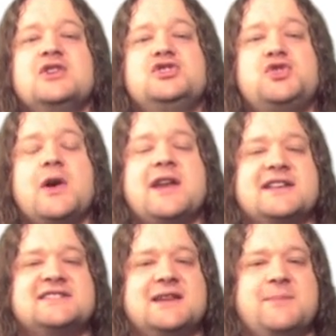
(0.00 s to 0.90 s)
Join
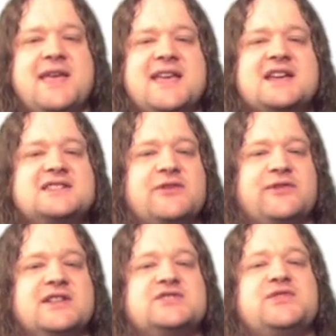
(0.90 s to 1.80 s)
us in making a
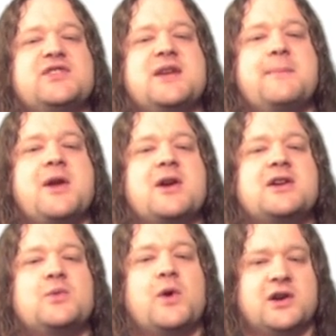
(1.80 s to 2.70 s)
difference for the
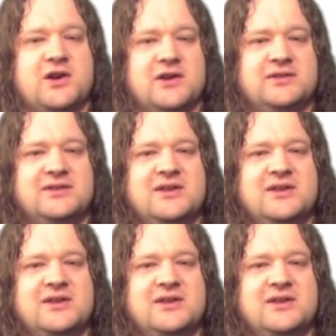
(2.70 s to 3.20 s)
American worker.